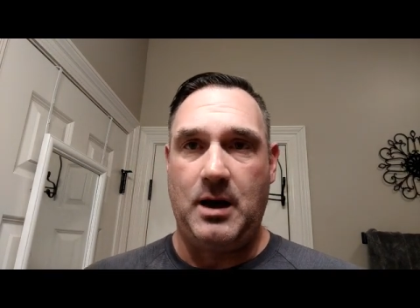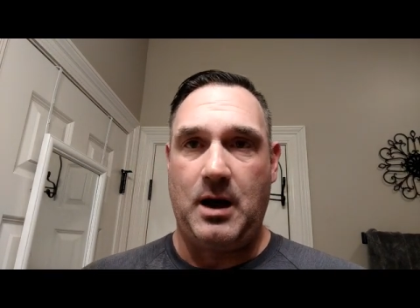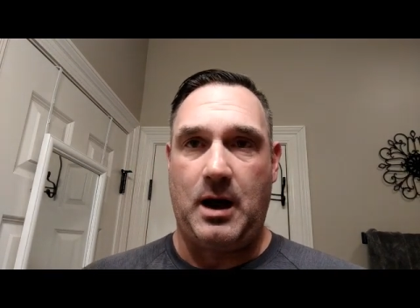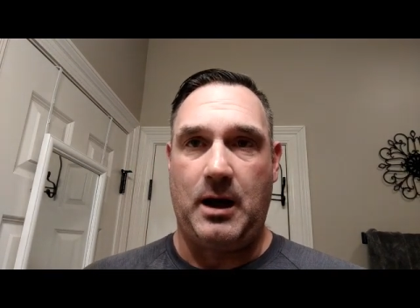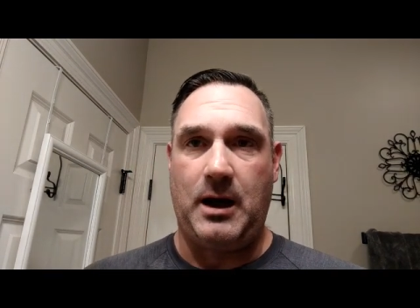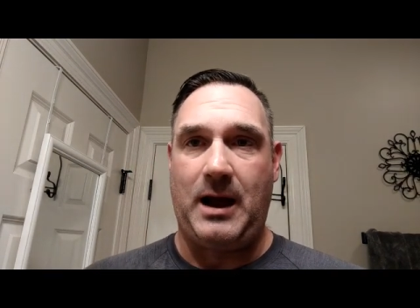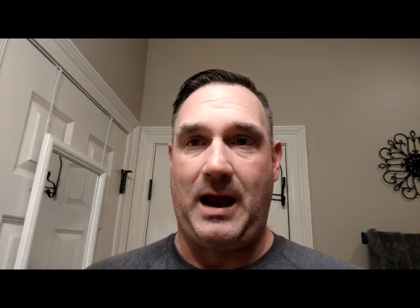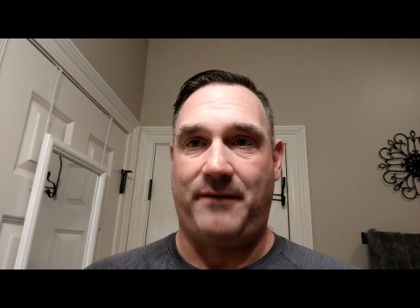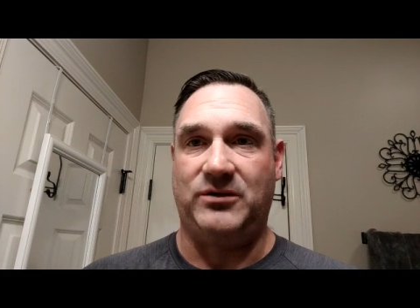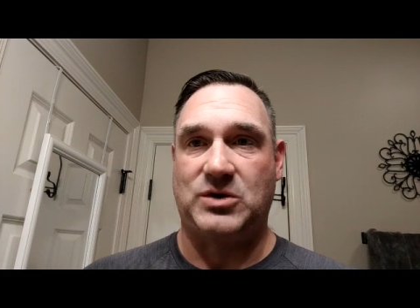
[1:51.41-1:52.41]
I
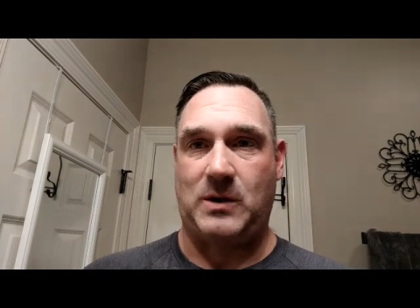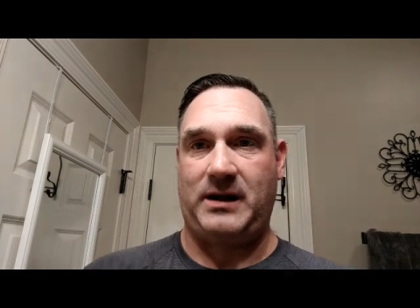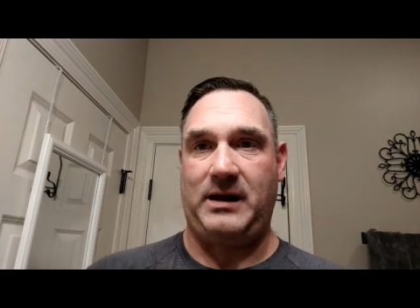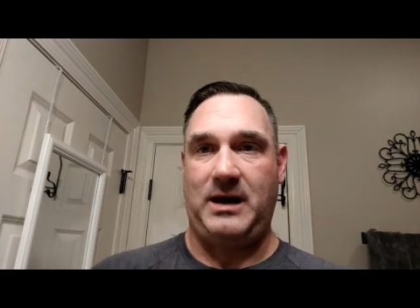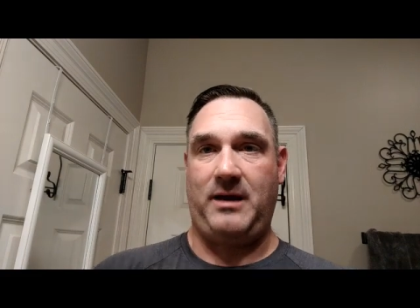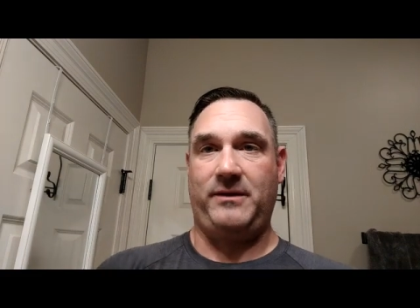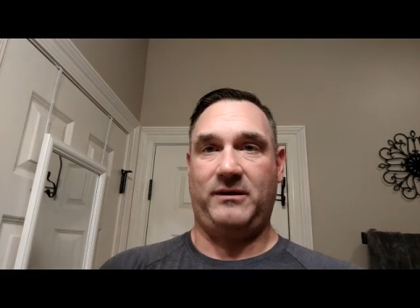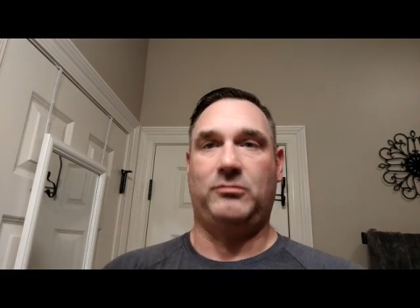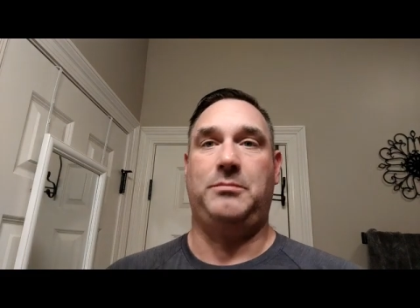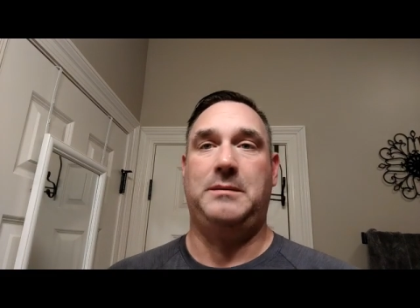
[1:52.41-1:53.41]
haven't tried it yet.
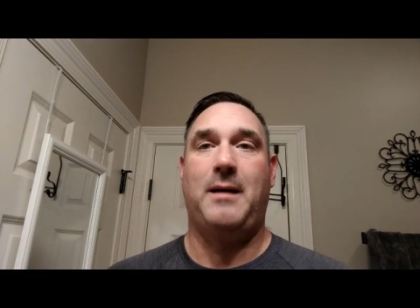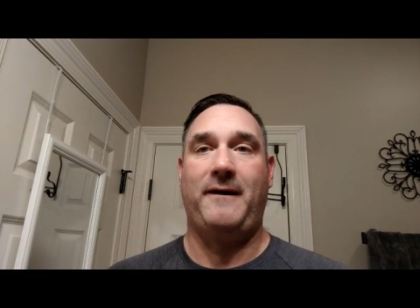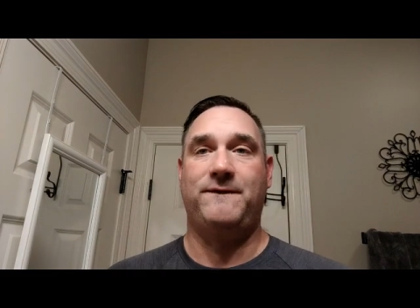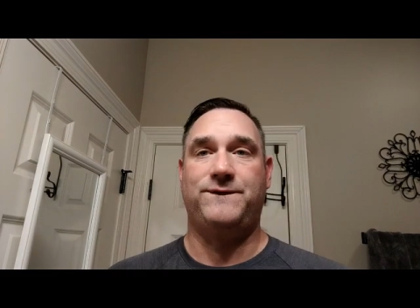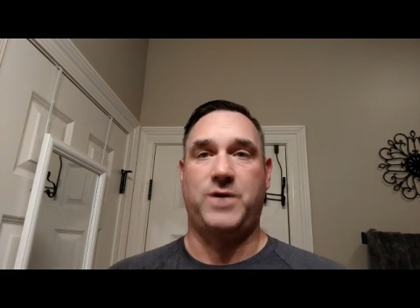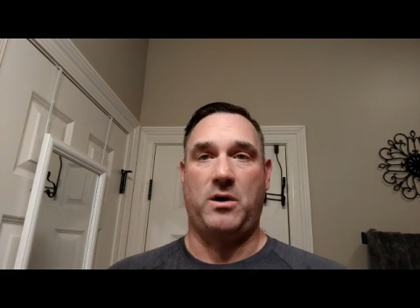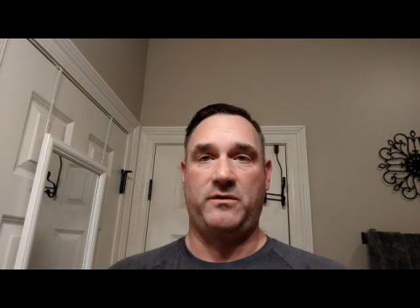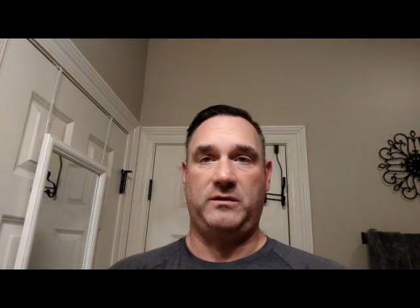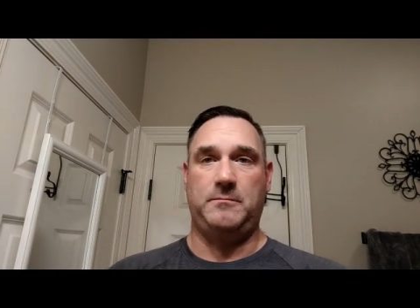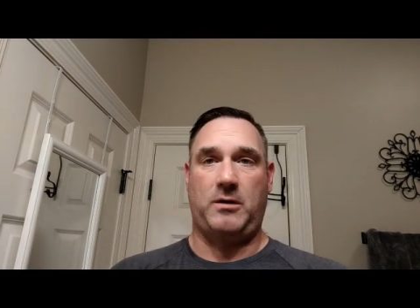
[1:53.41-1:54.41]
This will be my
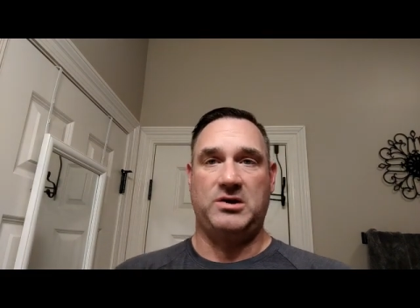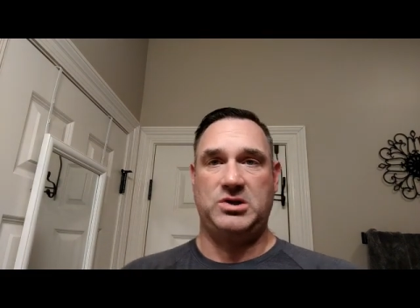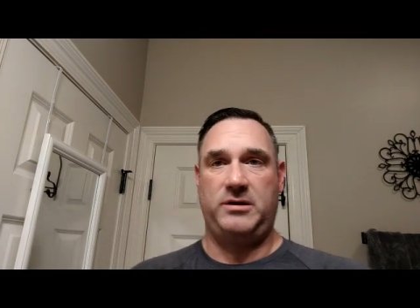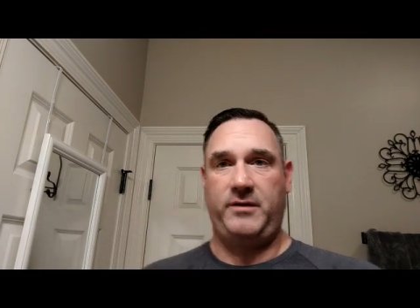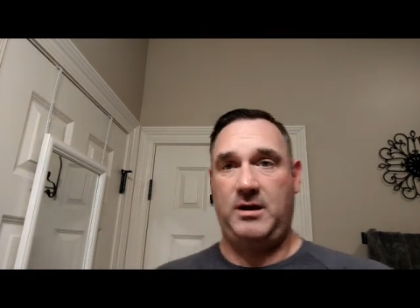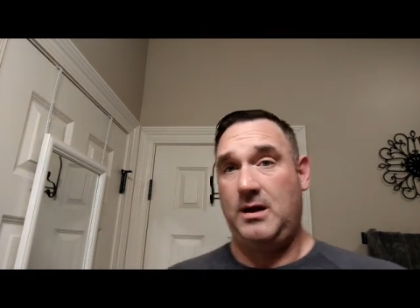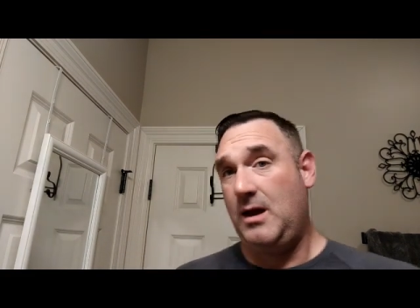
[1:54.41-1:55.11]
first impression of it.